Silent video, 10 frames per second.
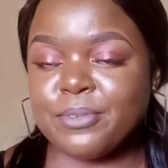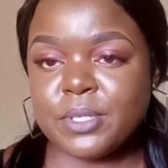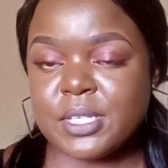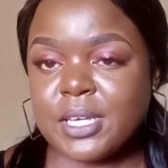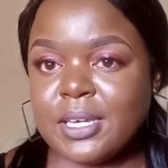
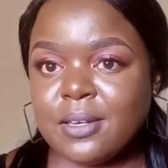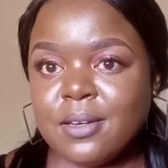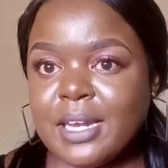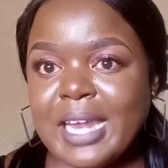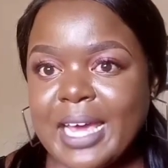
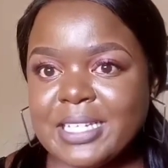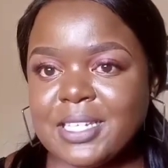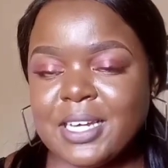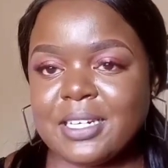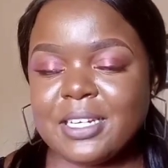skin lighter
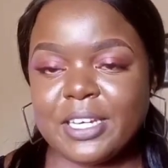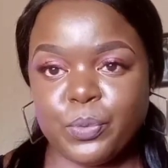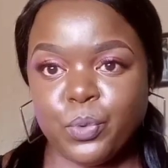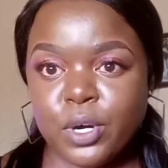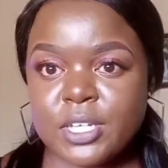than
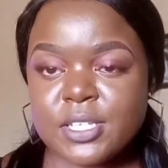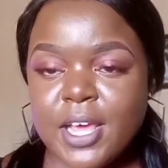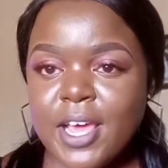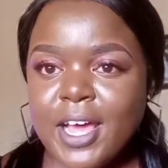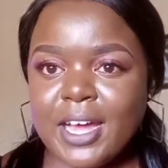it was,
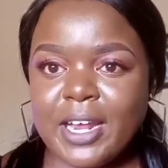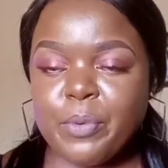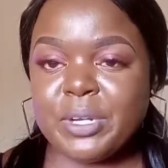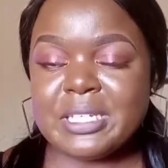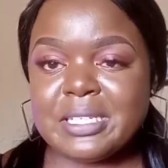and I
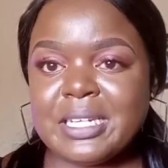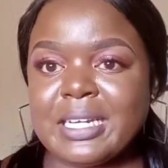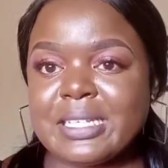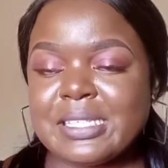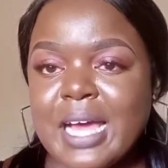really didn't
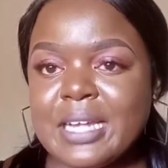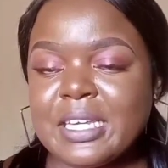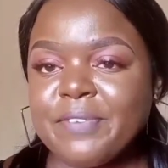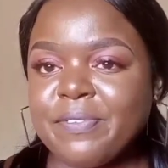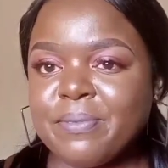understand
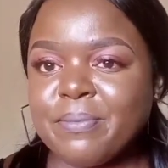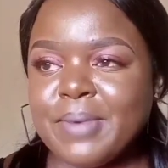if